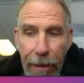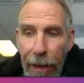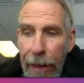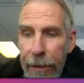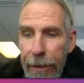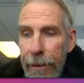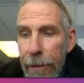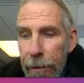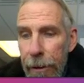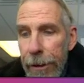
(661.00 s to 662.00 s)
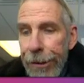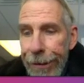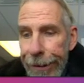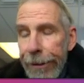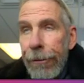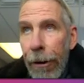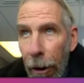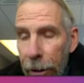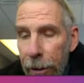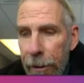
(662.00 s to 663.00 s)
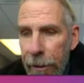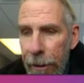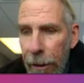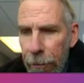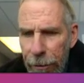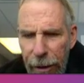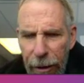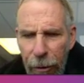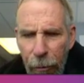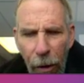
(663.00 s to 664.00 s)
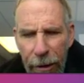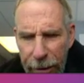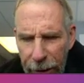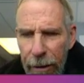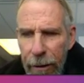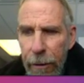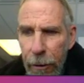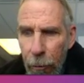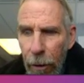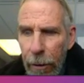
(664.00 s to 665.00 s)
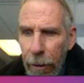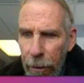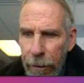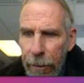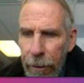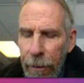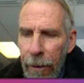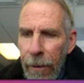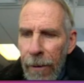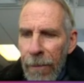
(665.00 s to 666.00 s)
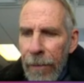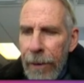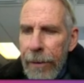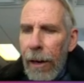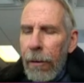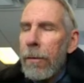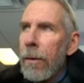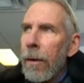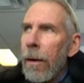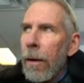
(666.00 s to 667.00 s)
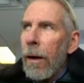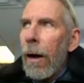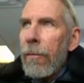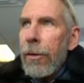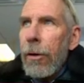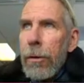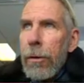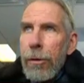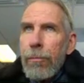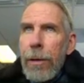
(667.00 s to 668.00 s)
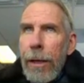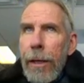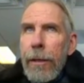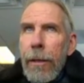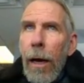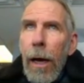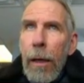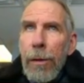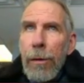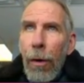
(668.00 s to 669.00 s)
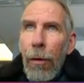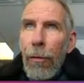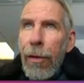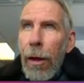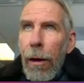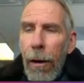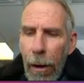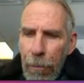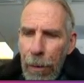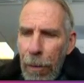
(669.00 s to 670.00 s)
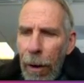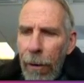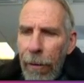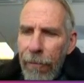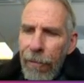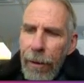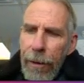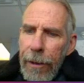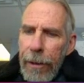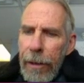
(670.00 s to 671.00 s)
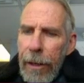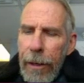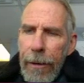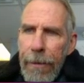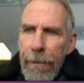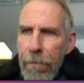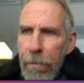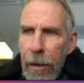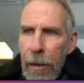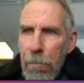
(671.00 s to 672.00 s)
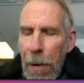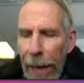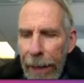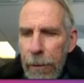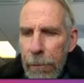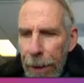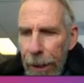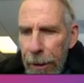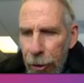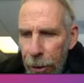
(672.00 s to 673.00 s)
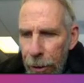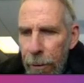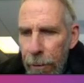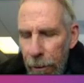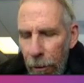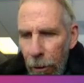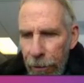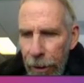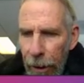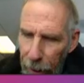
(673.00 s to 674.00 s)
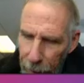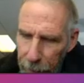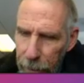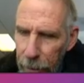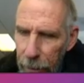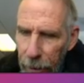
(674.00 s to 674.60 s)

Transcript: that could easily turn into 100 sales. Now, do you want 10 or do you want 100? Now, I've told you plenty of times, both up above in the banner picture called the header